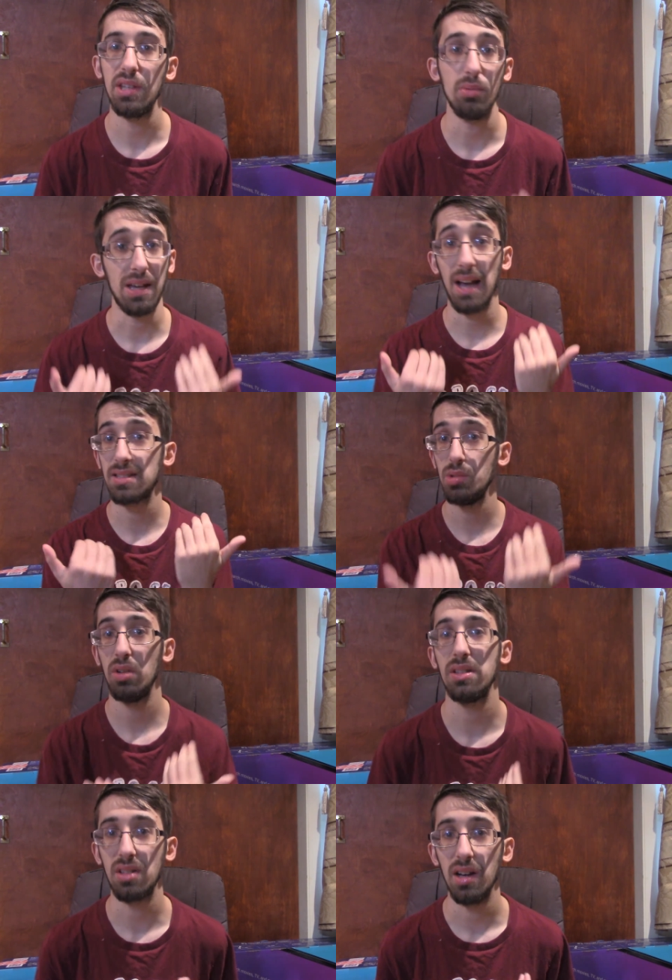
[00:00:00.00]
We got to see
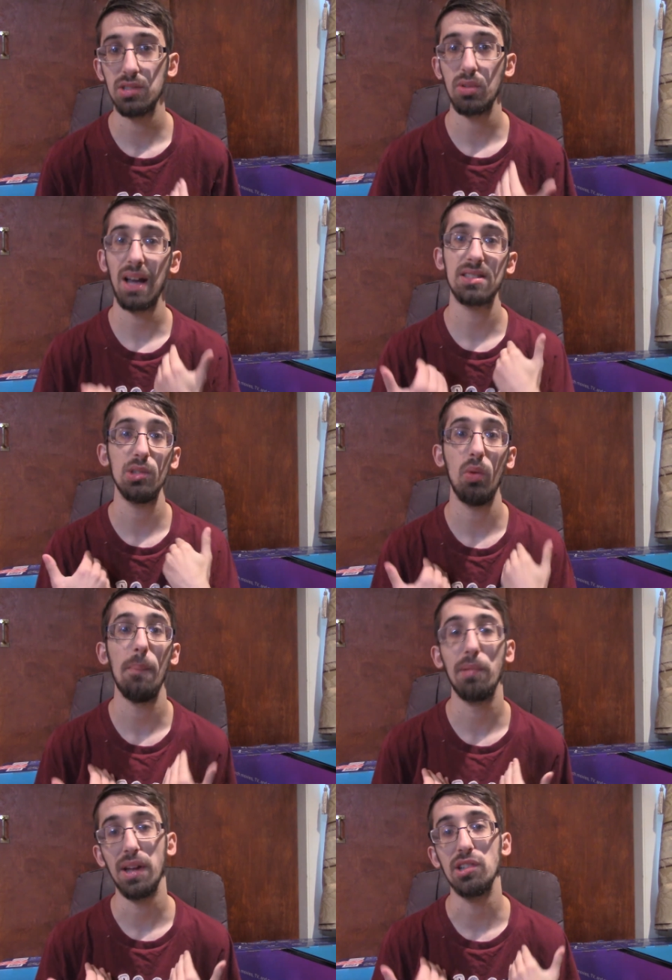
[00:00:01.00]
what it does. We got to see what
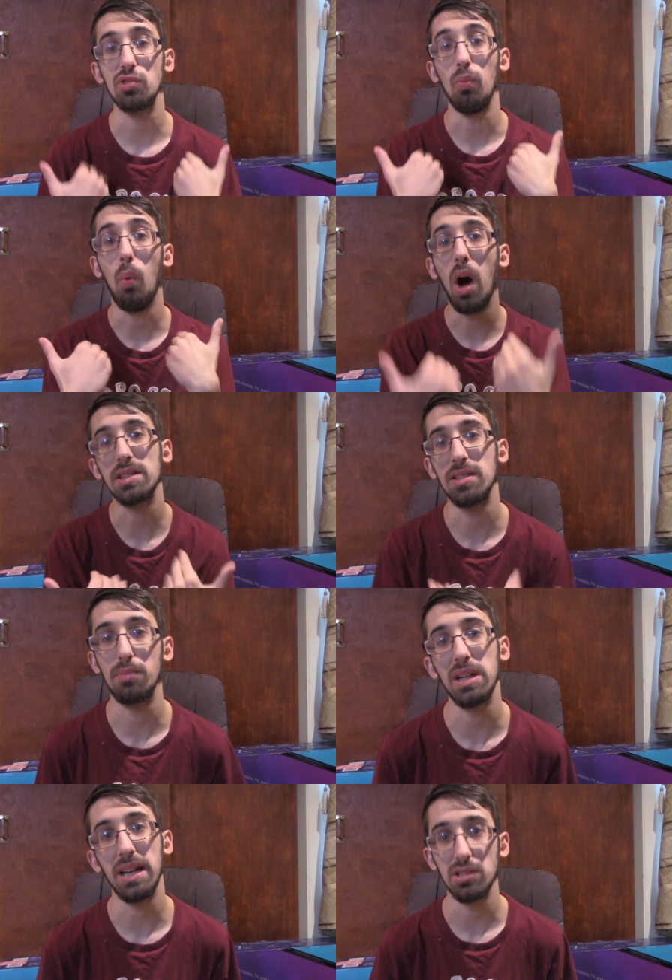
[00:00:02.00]
players want to
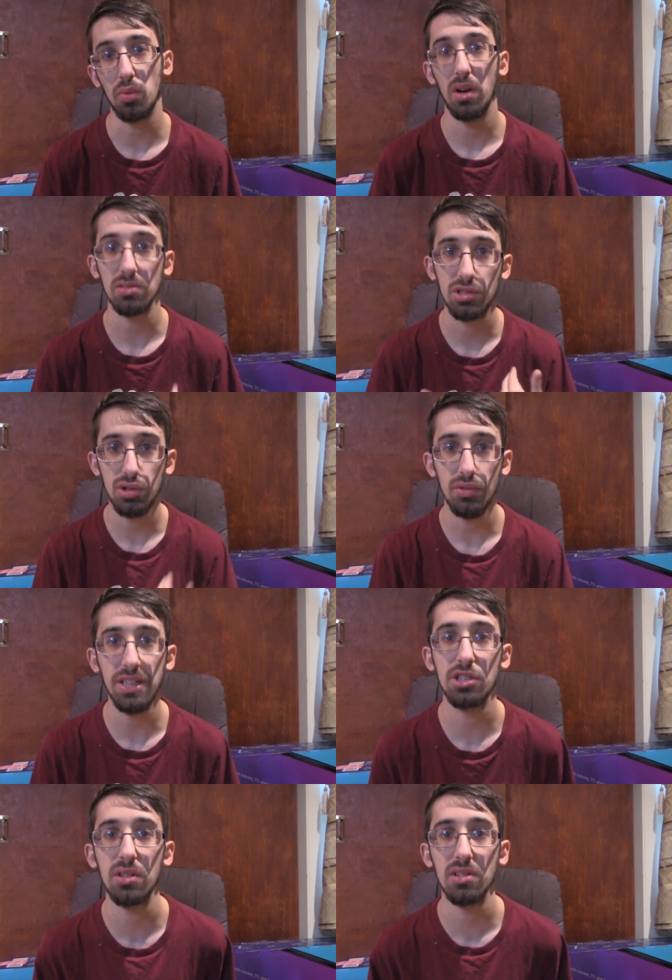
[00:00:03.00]
bring as well to
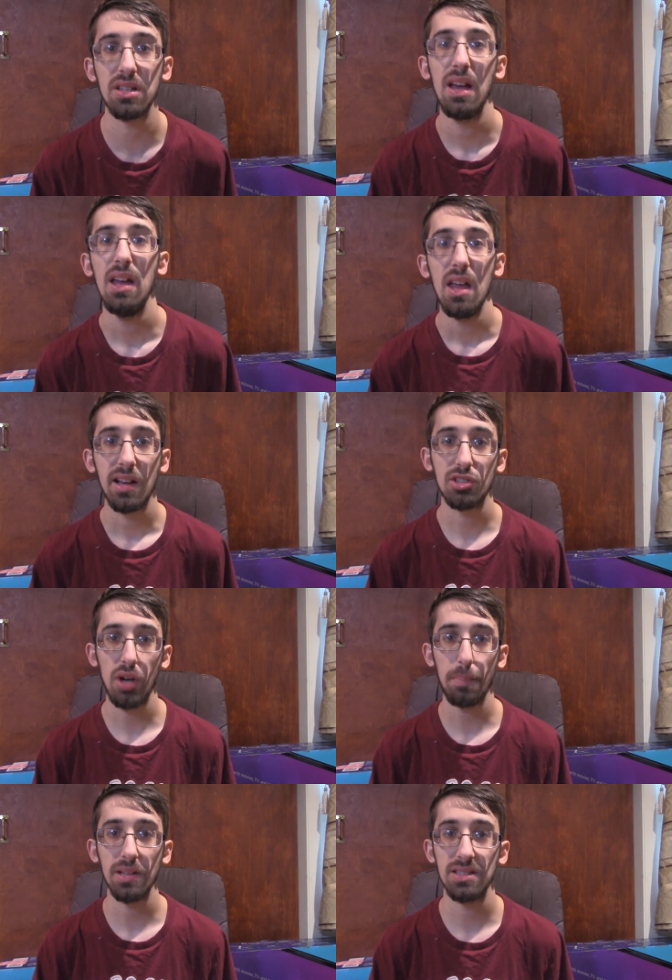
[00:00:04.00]
regionals because
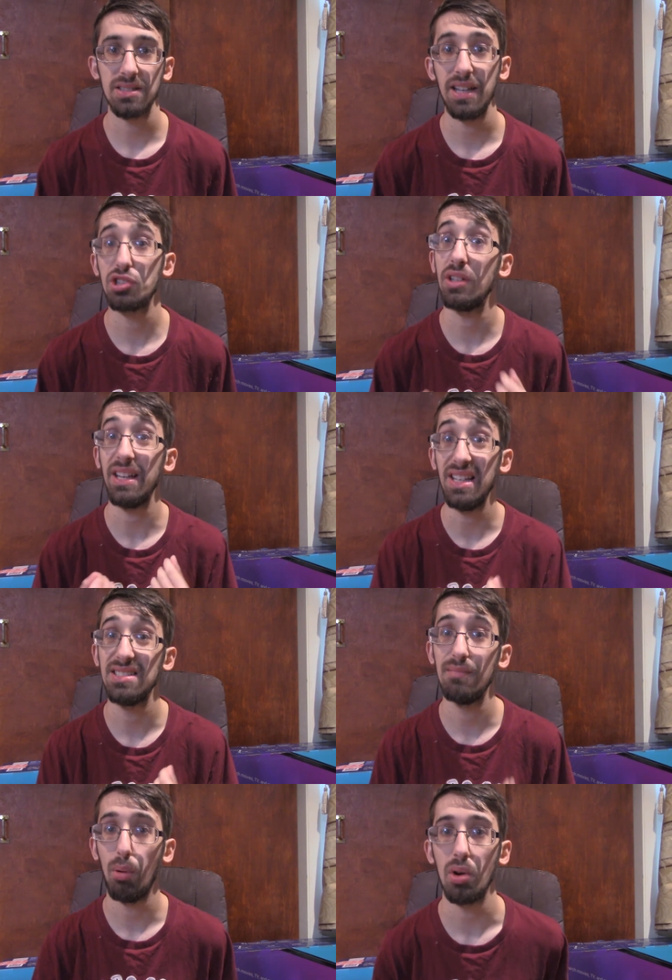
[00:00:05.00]
representation is
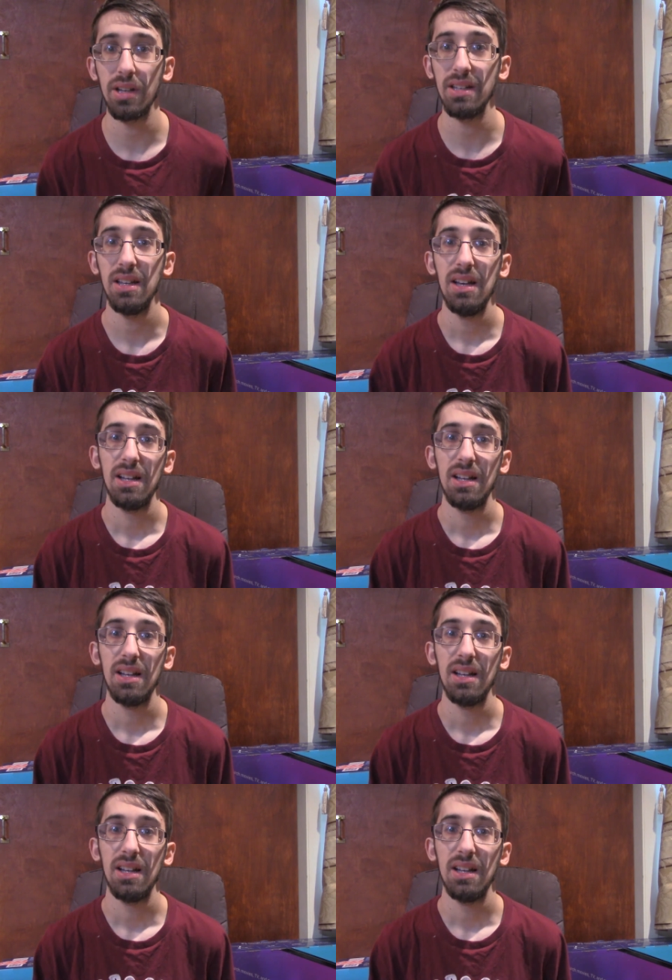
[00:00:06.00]
important.